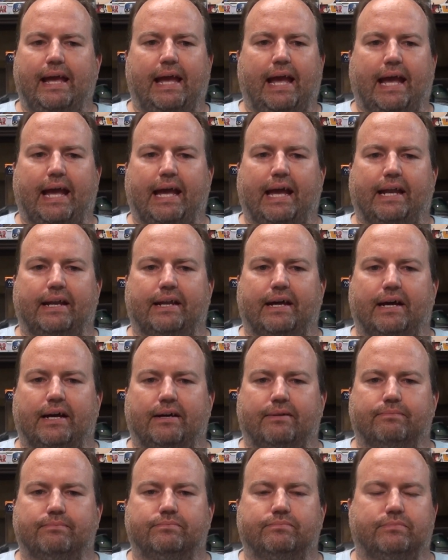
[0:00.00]

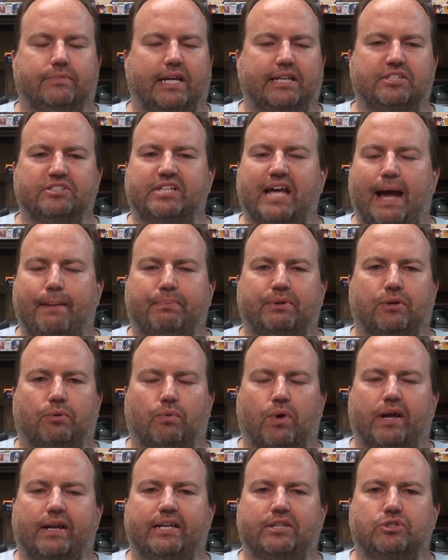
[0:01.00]
and they just happen to
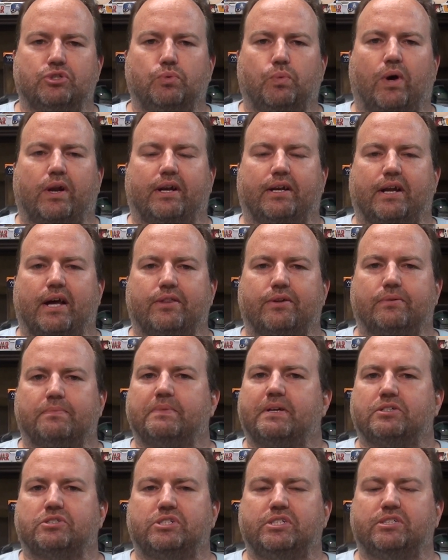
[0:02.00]
run into one another,
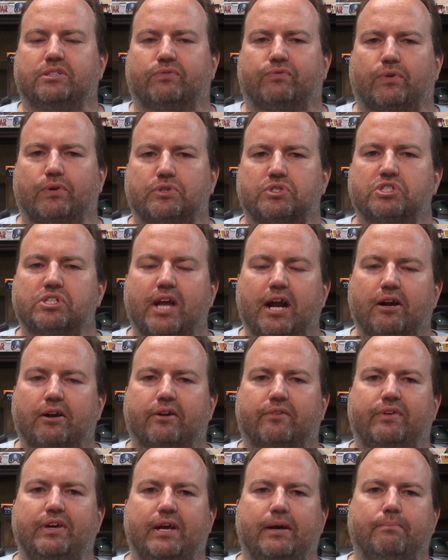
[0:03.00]
and she's at first scared
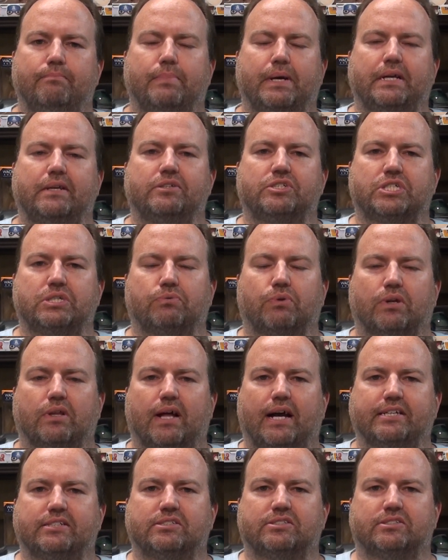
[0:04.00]
of him, but she
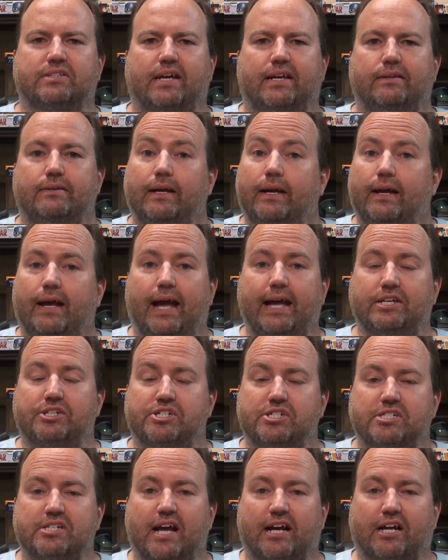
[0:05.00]
realizes that, hey,
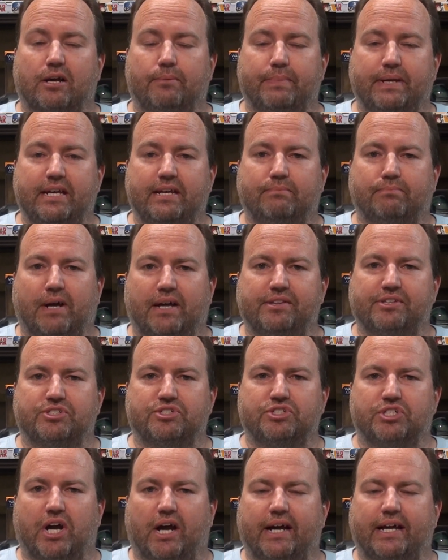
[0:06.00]
she's not going to be eaten by this
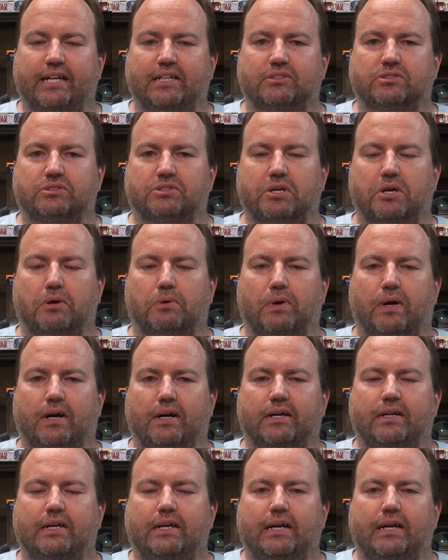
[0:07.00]
giant, so